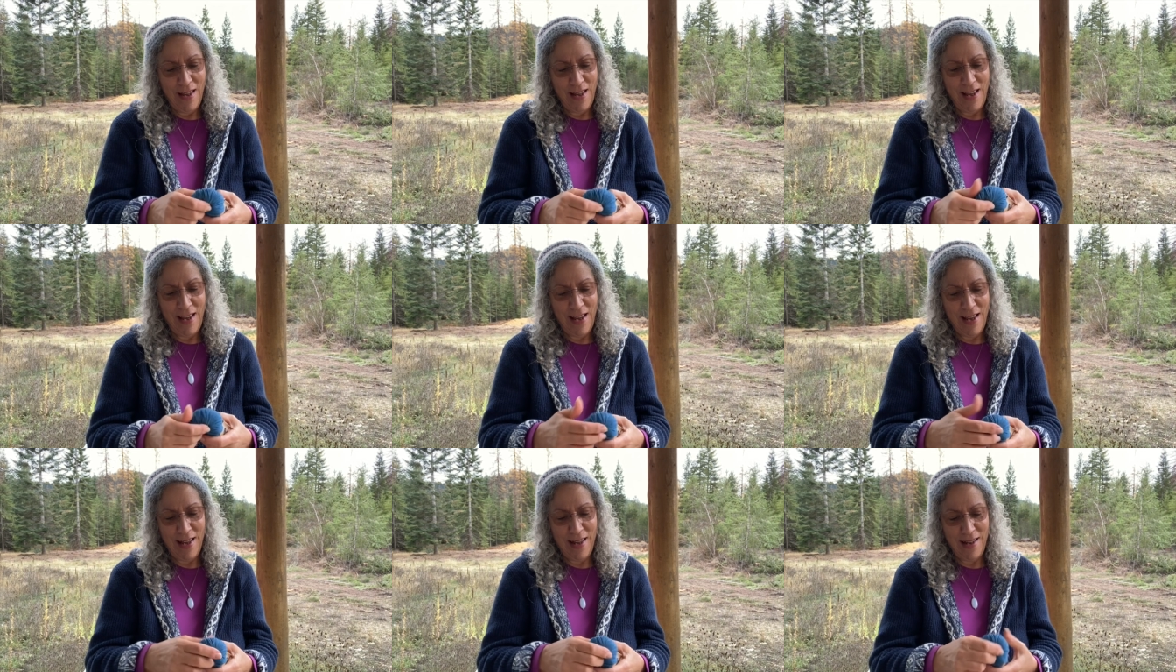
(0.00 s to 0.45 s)

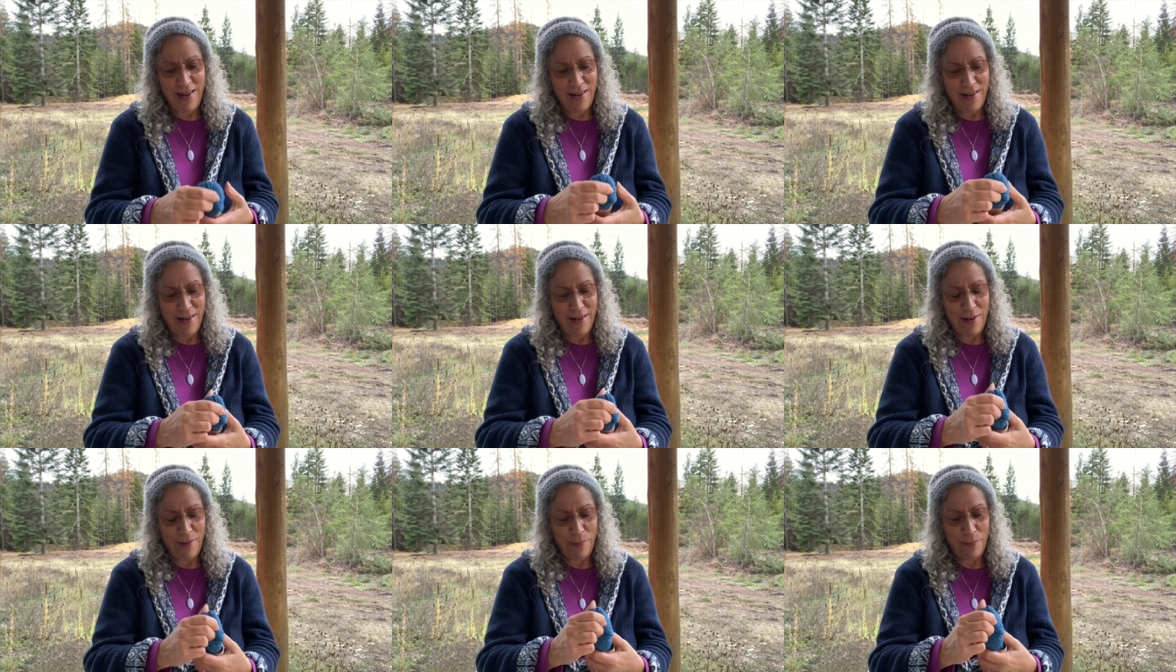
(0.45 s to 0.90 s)
And
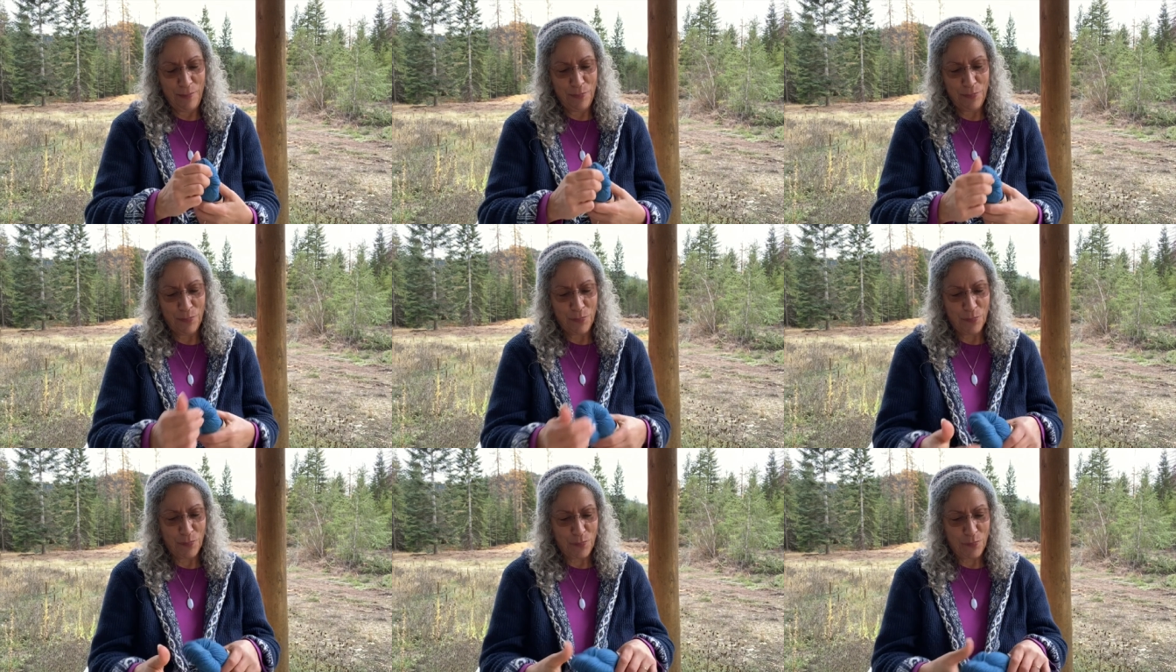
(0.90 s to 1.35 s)
um,
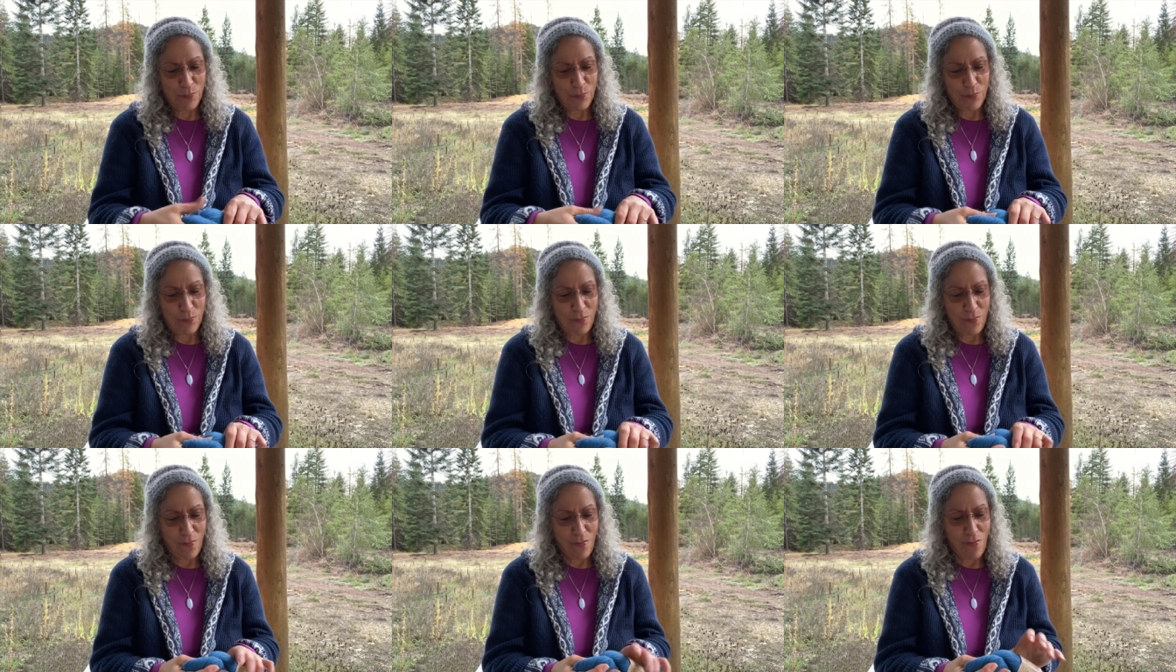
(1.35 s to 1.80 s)

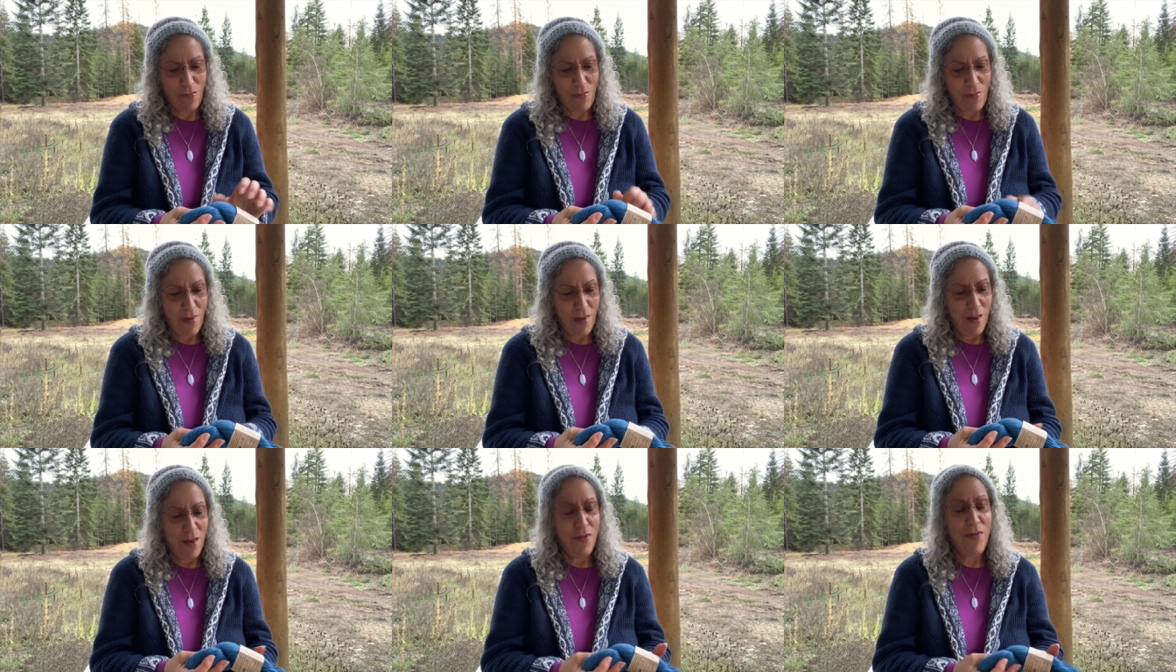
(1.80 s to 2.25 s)

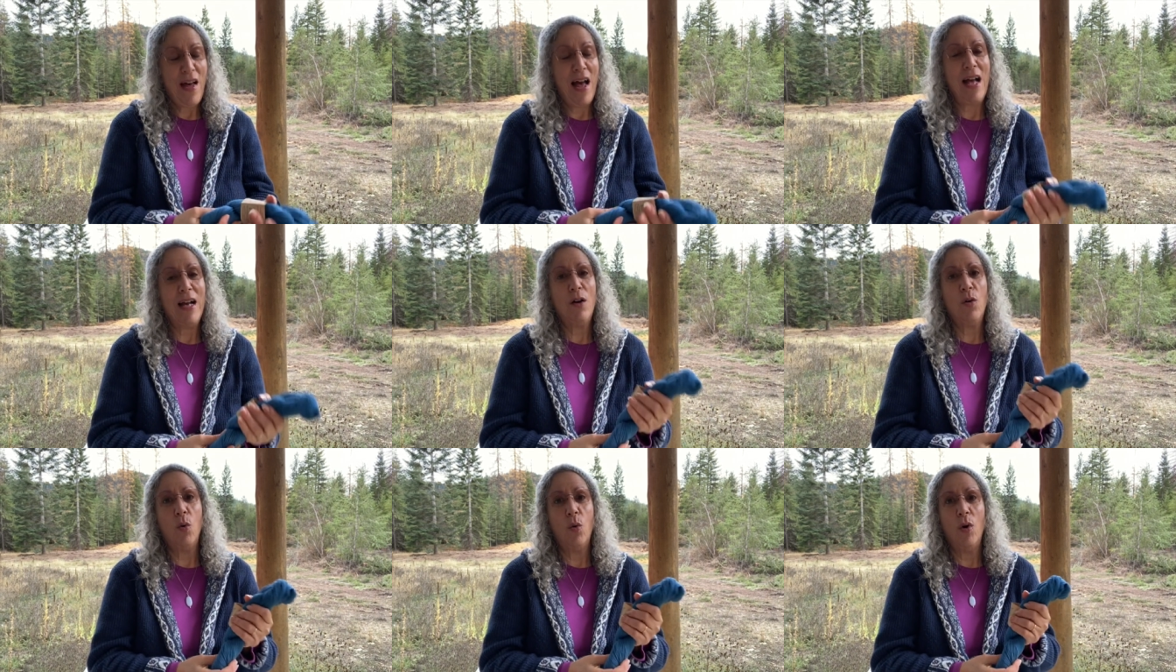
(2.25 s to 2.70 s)

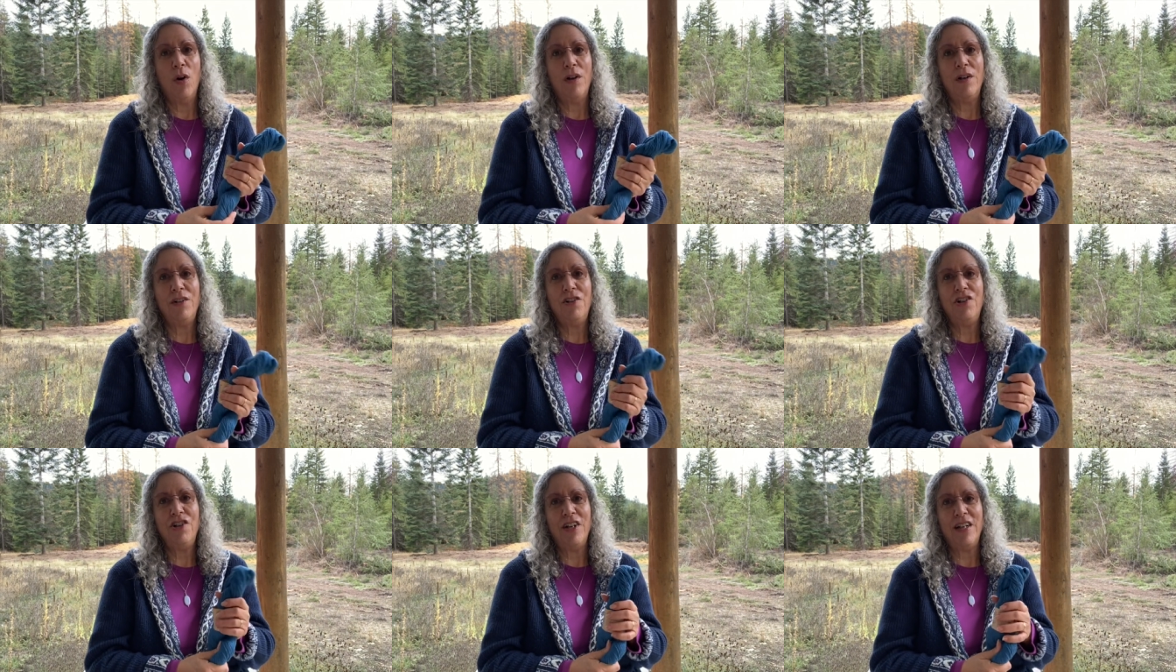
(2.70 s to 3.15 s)
that
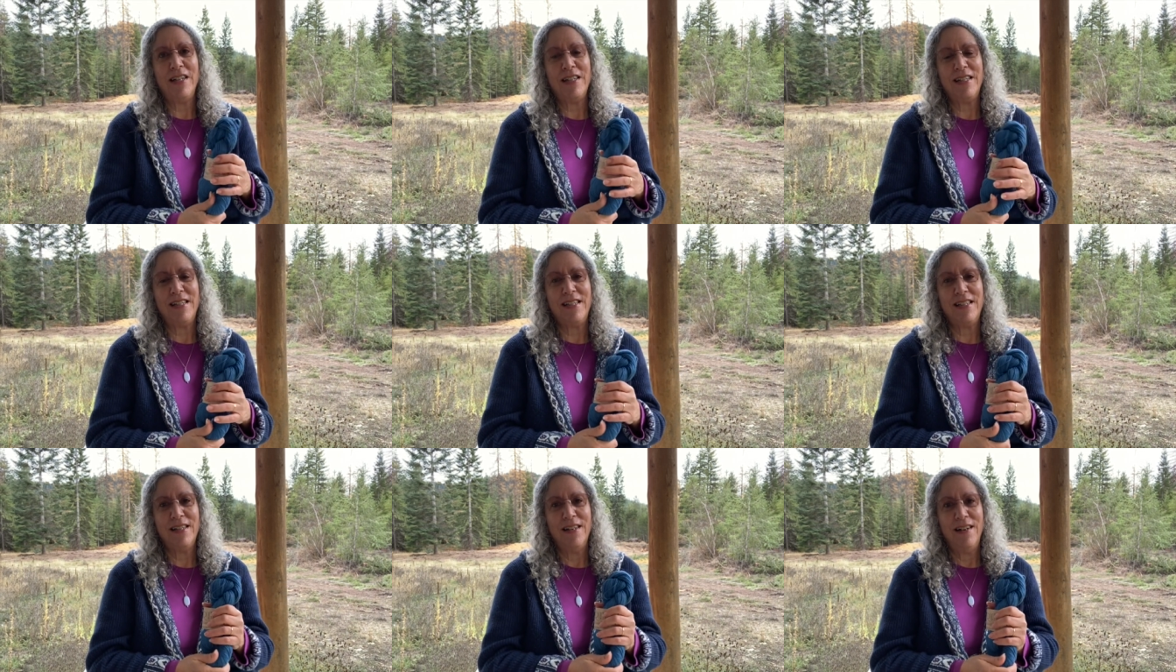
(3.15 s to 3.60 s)

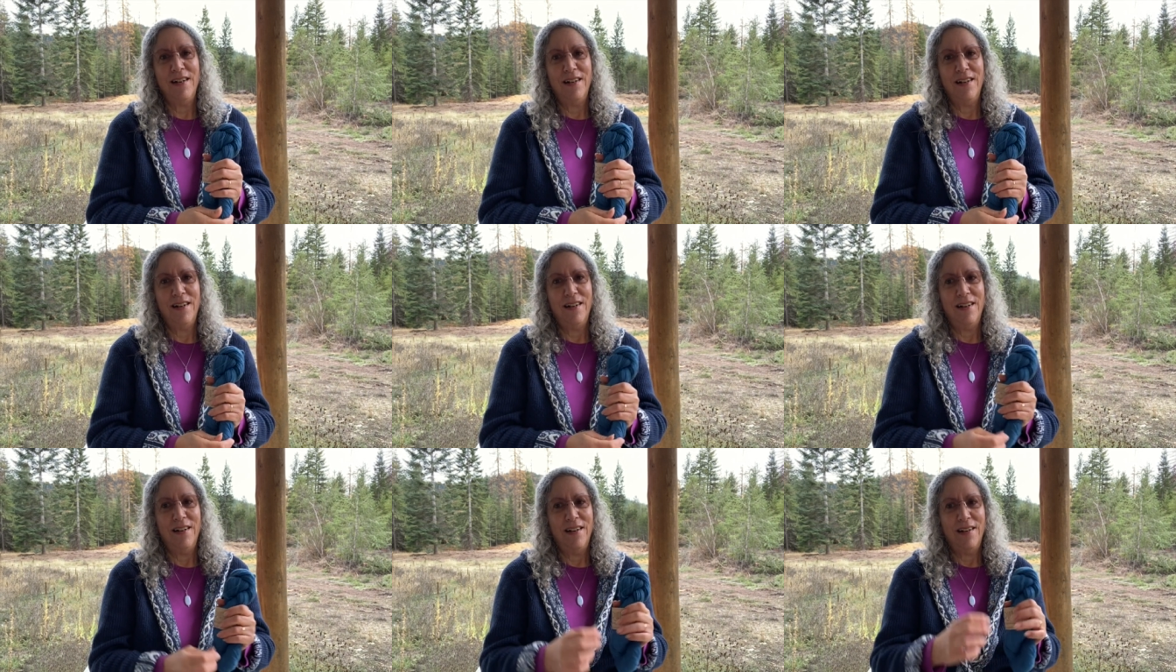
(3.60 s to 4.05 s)
gorgeous
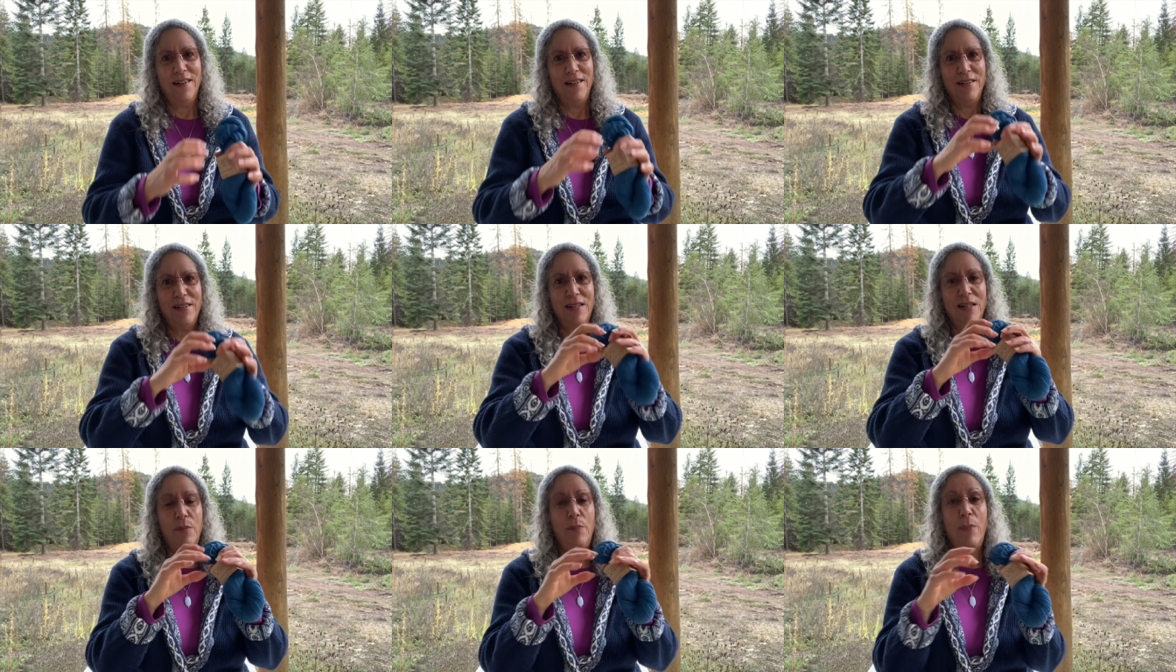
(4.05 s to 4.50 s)

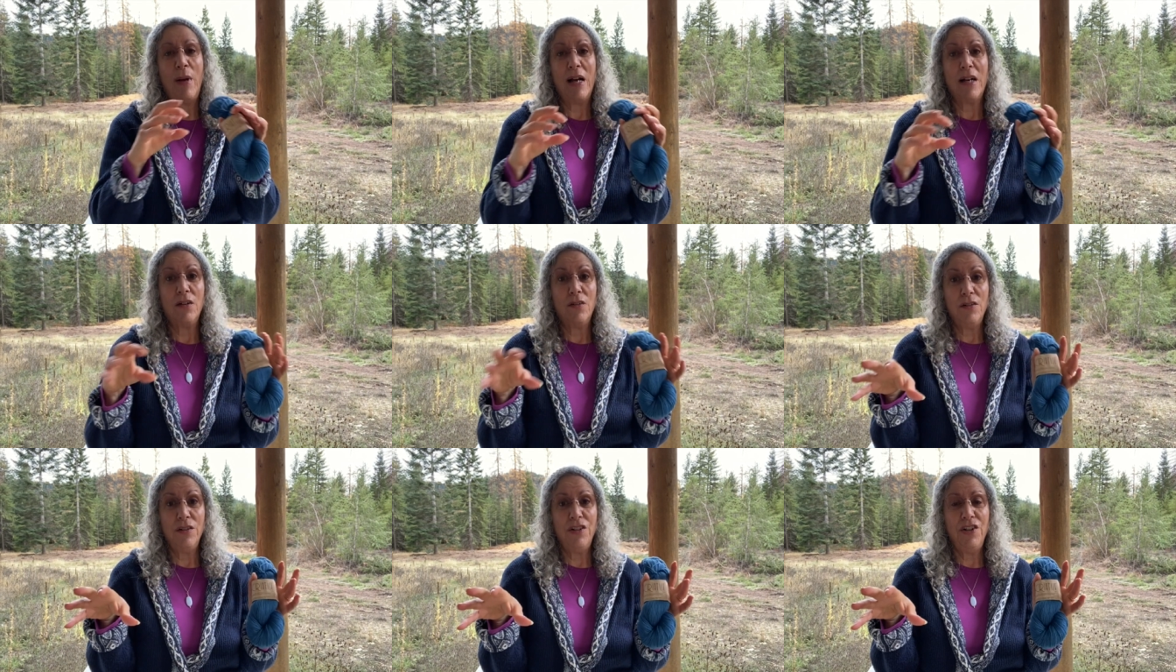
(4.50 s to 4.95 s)

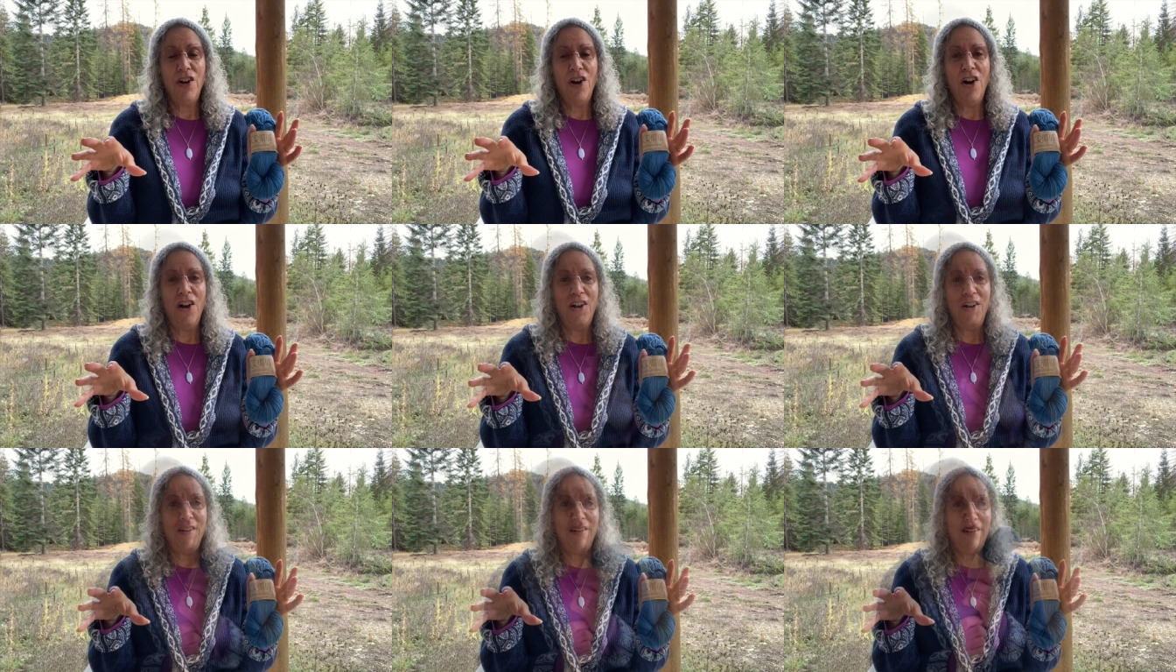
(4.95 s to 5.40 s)
speckled
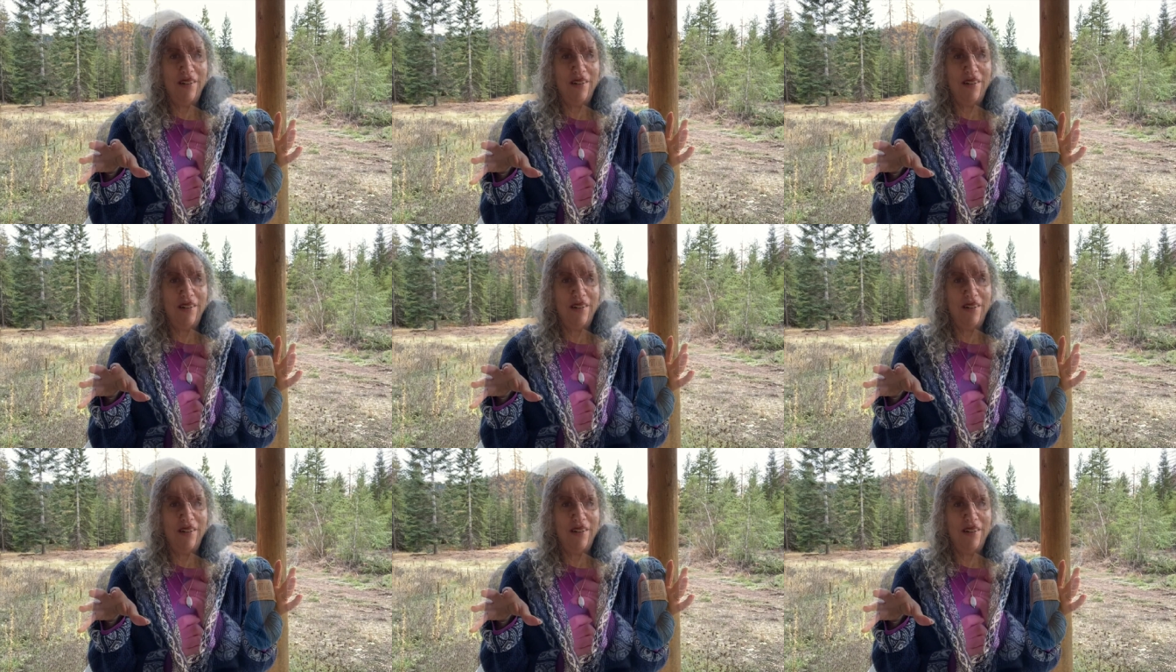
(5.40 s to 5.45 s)
yarn.